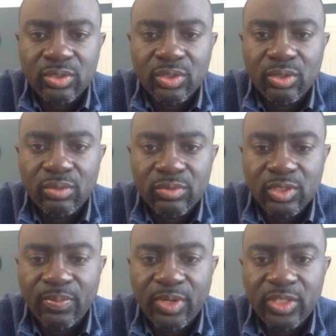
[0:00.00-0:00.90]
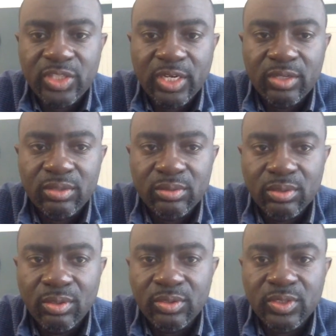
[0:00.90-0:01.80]
so support the channel,
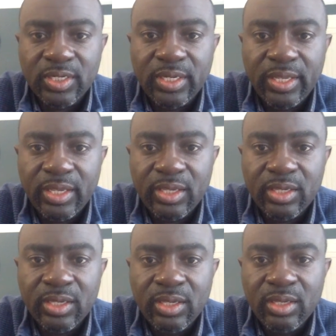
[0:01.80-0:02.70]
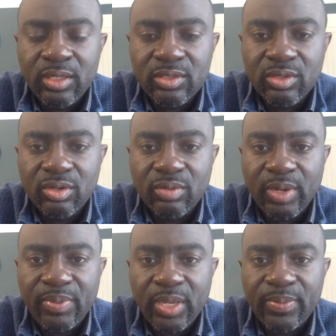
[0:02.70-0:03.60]
go to the link to my
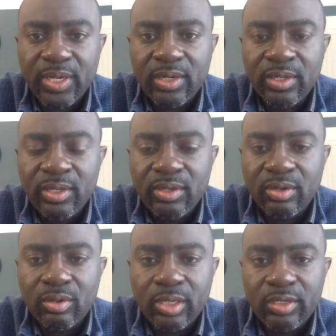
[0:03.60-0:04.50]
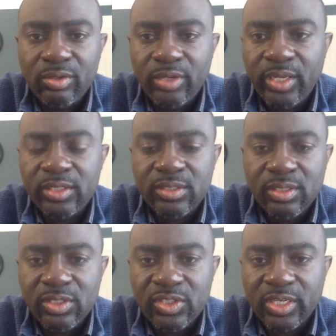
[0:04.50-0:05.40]
PayPal. Okay, donate,
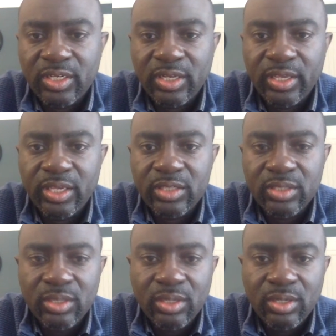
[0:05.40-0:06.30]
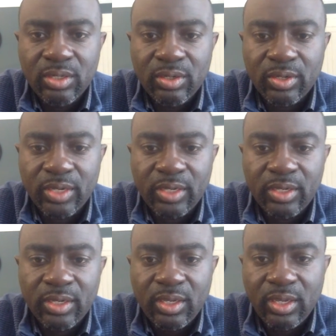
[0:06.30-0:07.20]
share the links. Okay,
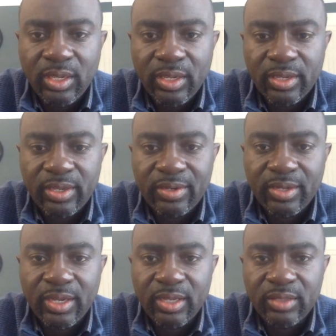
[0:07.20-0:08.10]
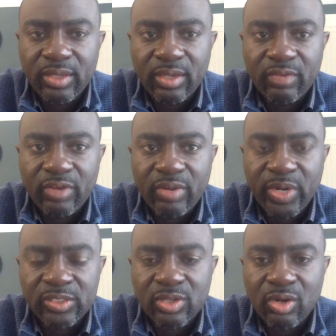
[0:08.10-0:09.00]
and thank you very
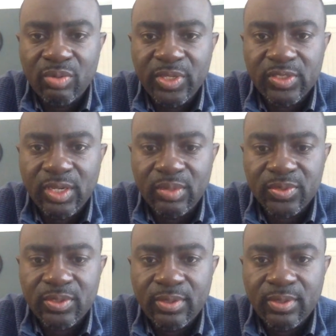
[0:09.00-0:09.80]
much. So I hope this helps.